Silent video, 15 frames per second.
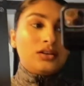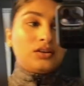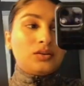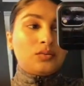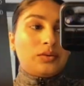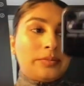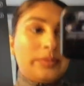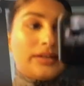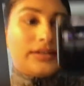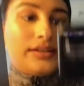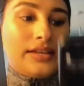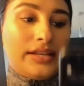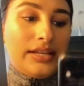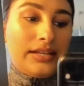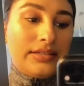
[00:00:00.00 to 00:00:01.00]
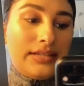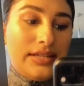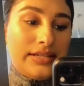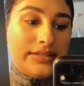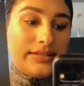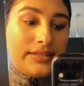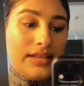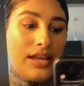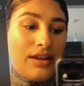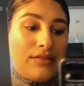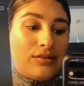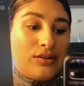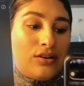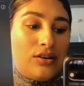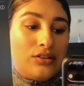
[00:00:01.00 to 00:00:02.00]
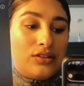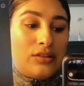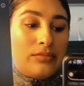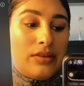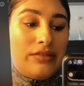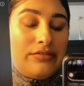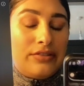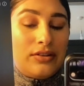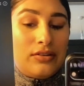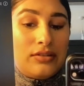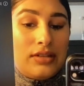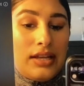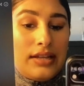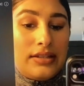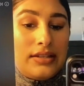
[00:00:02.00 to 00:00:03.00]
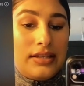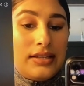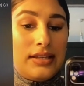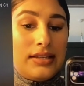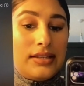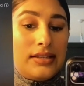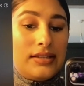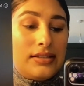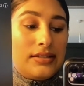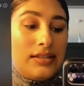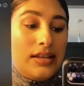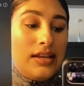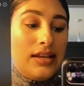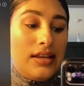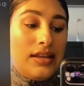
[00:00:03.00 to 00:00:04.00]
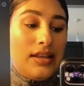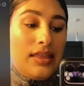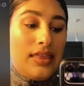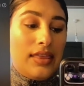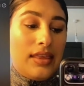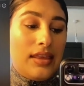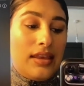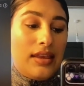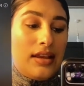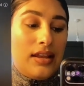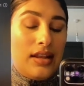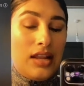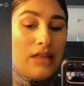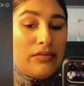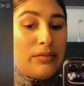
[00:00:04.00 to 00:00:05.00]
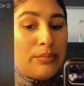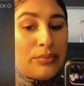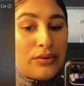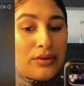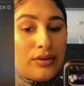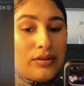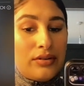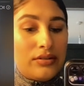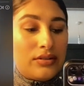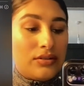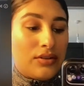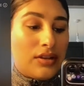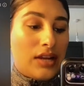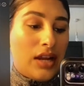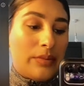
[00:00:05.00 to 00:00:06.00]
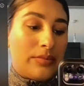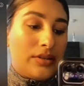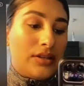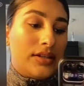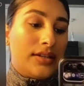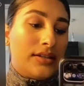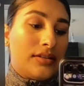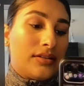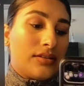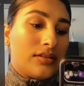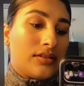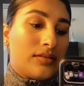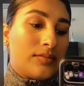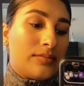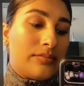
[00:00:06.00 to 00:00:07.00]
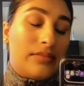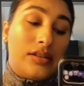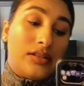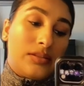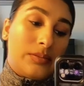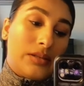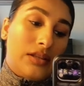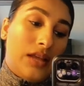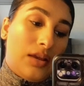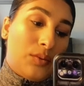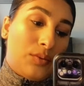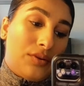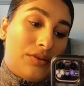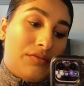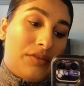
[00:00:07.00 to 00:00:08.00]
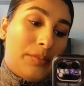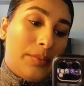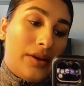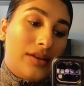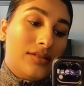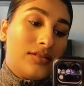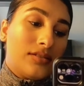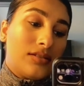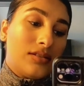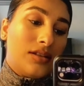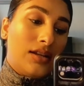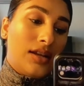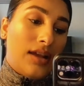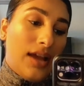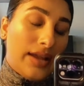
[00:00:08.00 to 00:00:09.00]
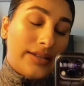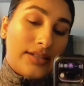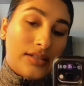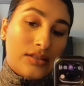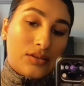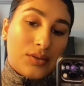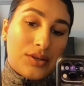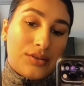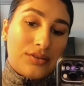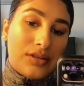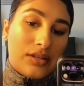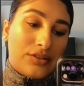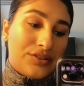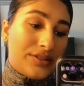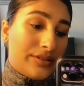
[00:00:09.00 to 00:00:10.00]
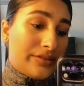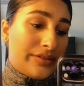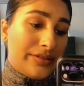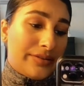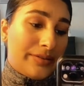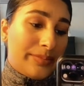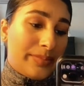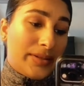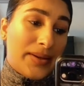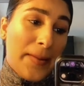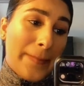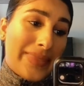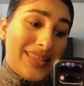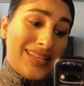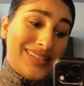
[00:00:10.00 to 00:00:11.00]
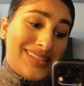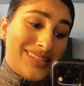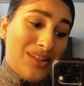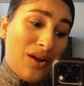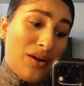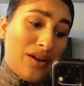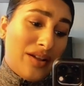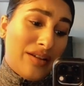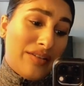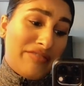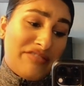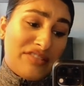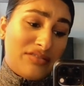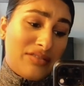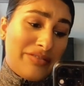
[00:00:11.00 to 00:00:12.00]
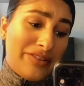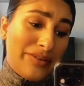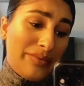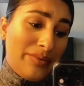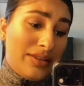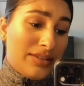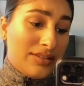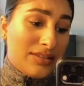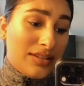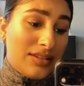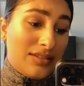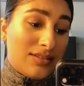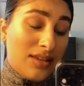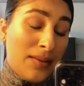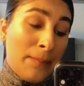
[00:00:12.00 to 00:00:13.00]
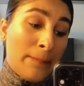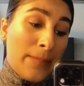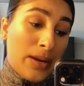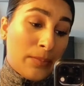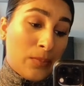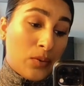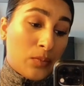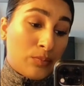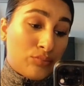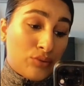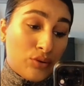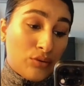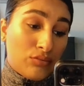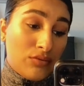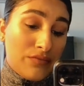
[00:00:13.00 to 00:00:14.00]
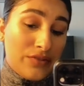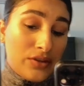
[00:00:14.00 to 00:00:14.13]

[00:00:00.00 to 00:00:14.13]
We're back again, and yes, I record on my phone and it is the 11 Pro, so the camera is meant to be like one of the best. And it is quite good actually, so, but this is not a phone review, this is a MacBook Pro review.